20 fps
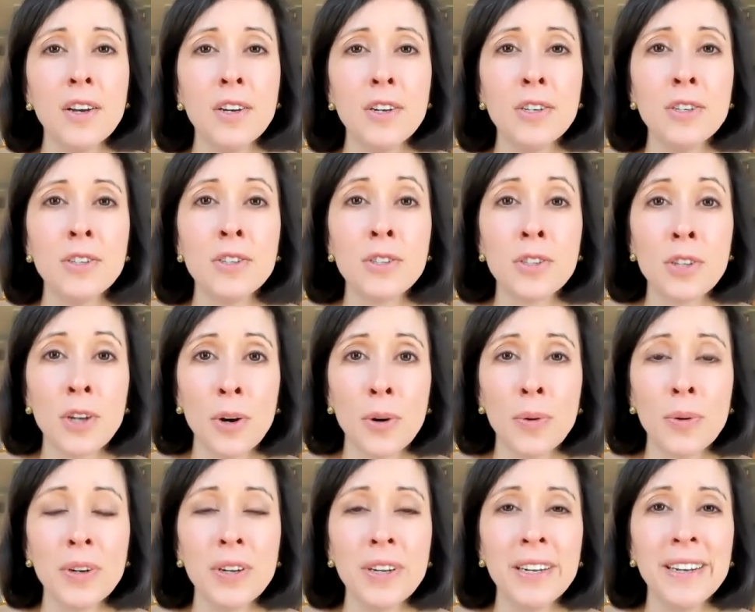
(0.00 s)
So
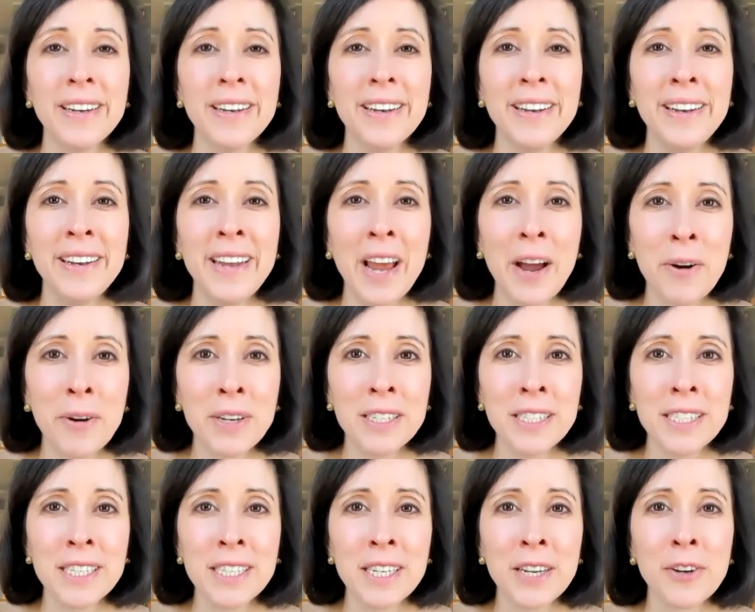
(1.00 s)
now
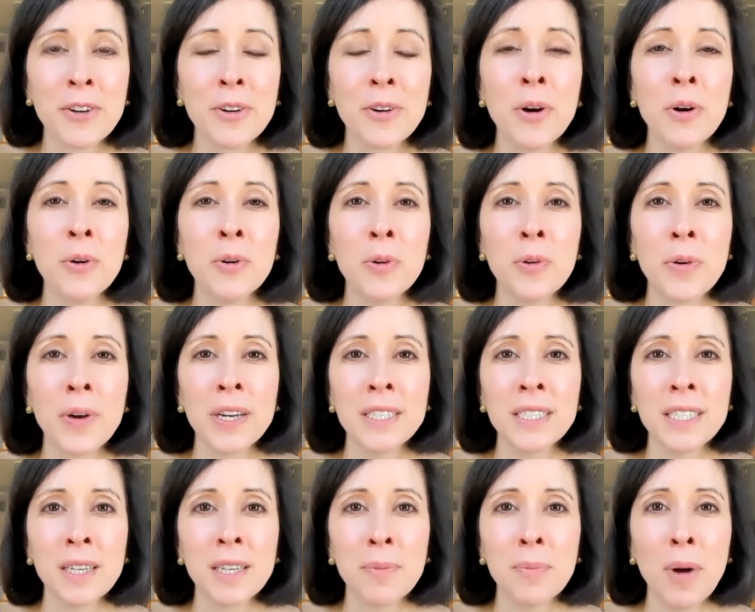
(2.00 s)
consider O
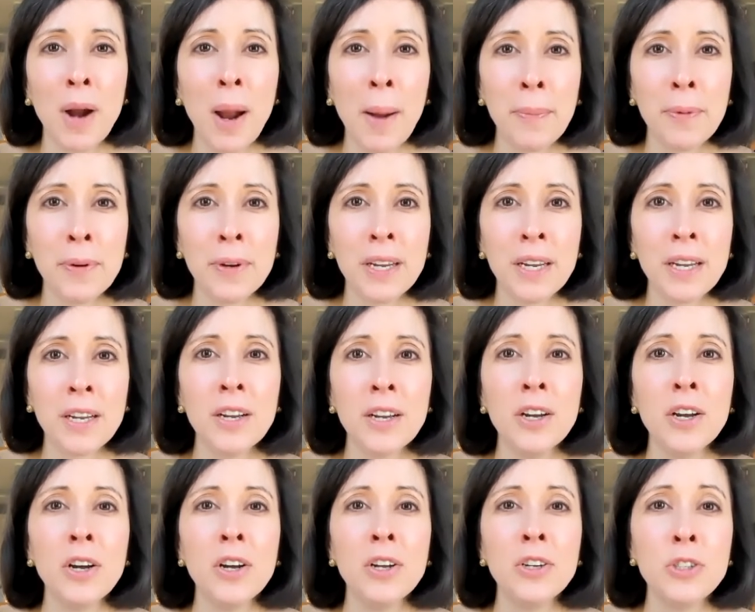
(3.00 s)
granting the property
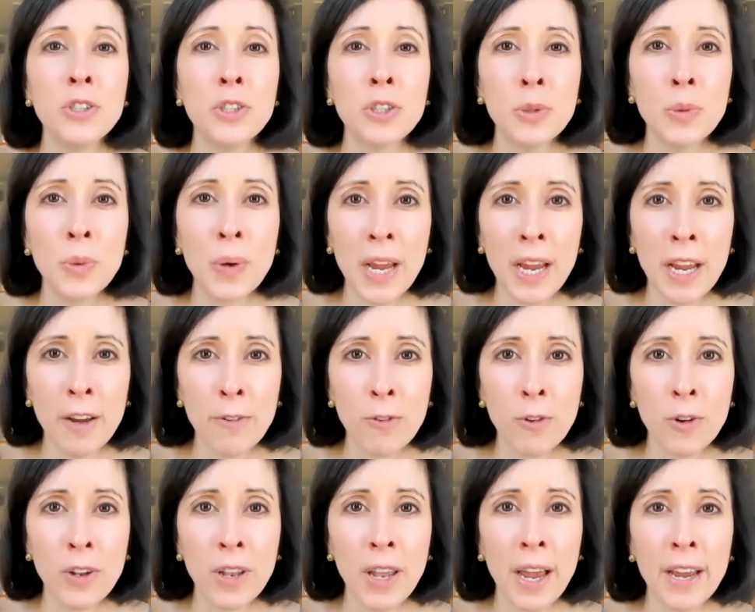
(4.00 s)
to A
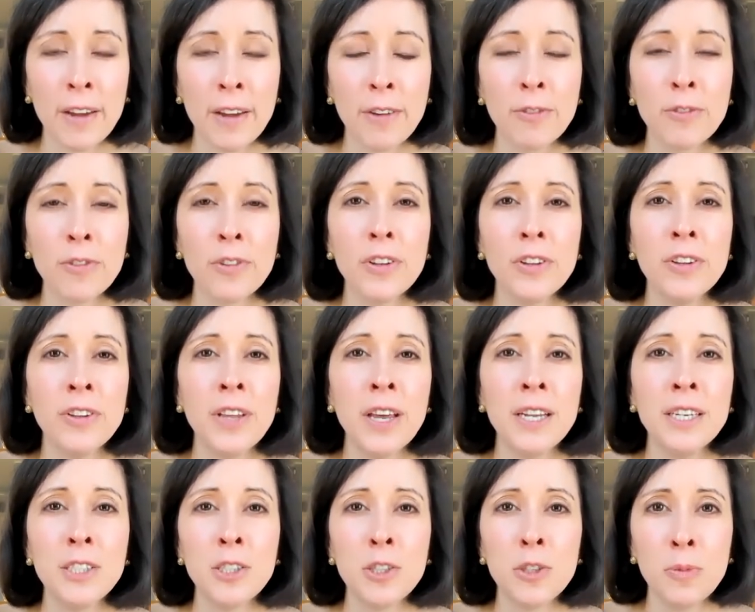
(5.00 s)
for life,
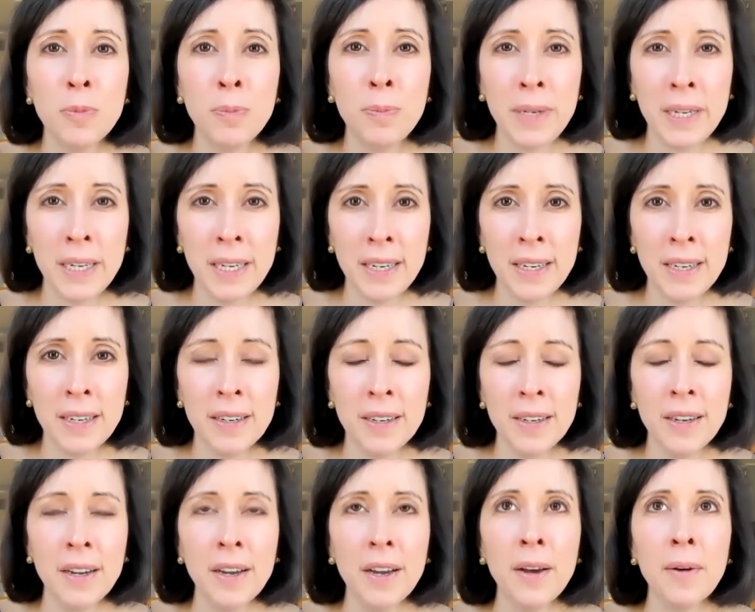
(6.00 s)
then to B,
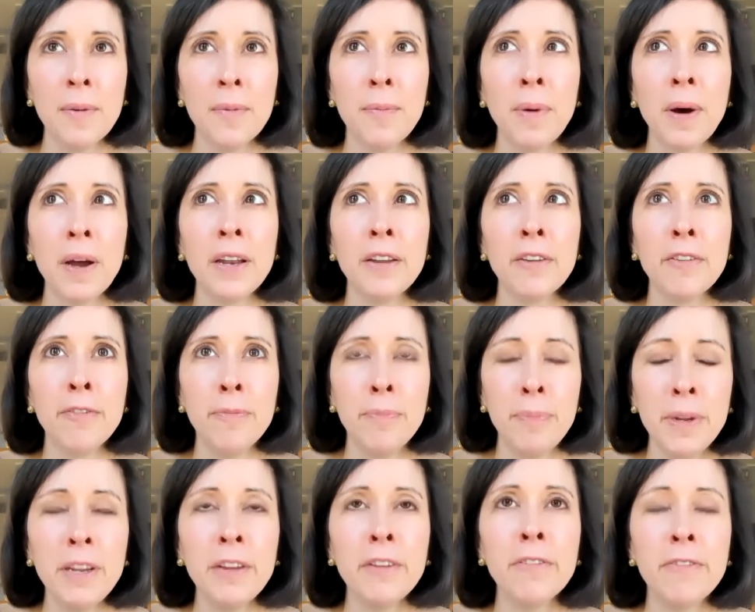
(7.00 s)
but if
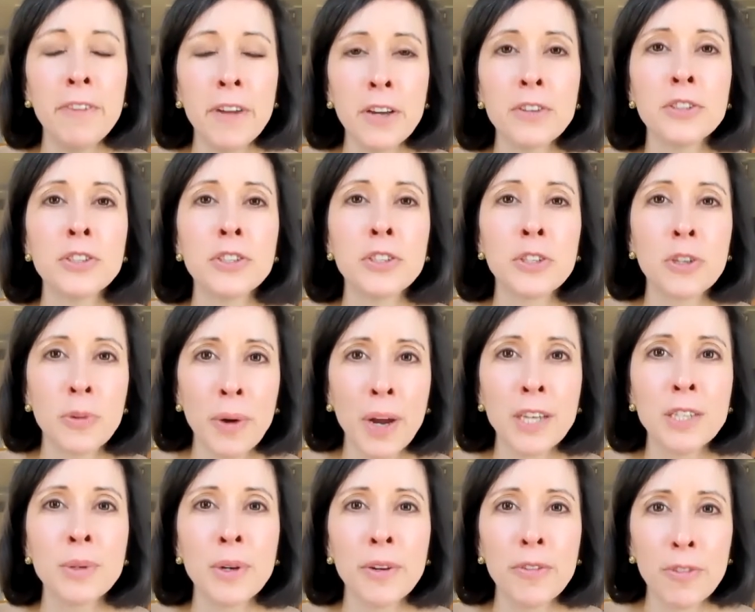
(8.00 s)
B fails to
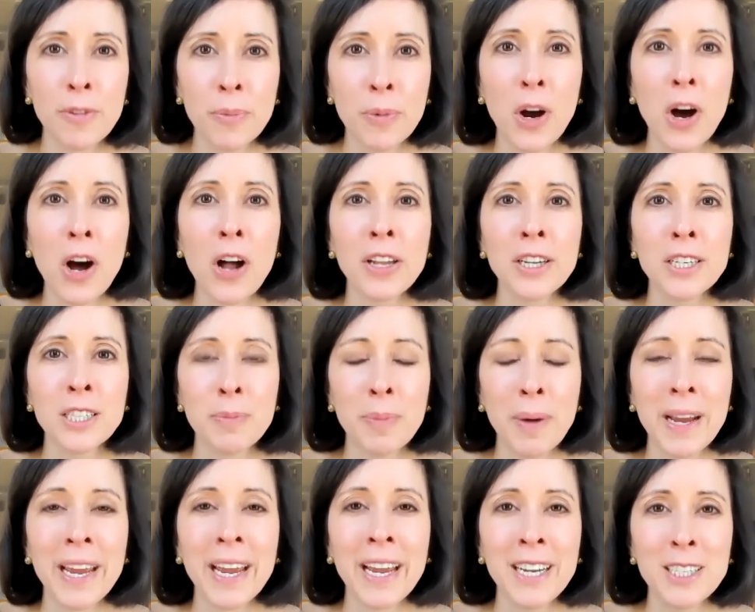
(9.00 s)
graduate from college
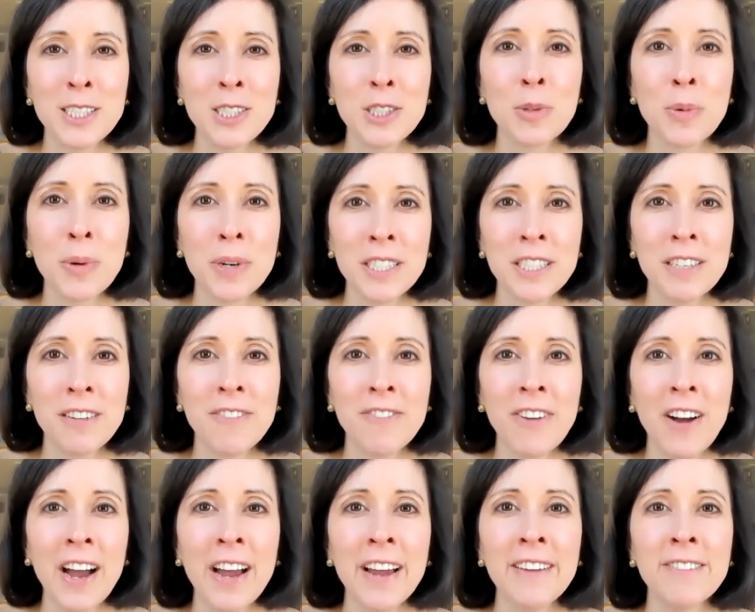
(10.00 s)
by age
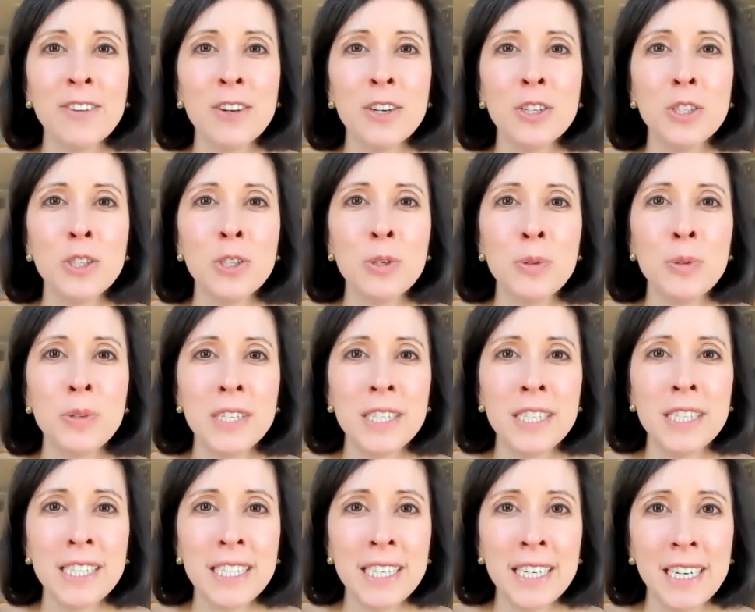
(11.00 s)
25, to
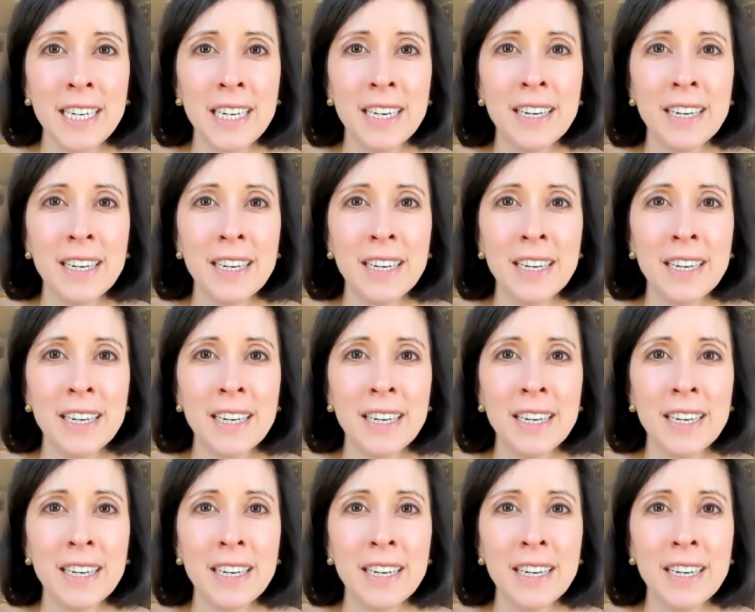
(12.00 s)
C.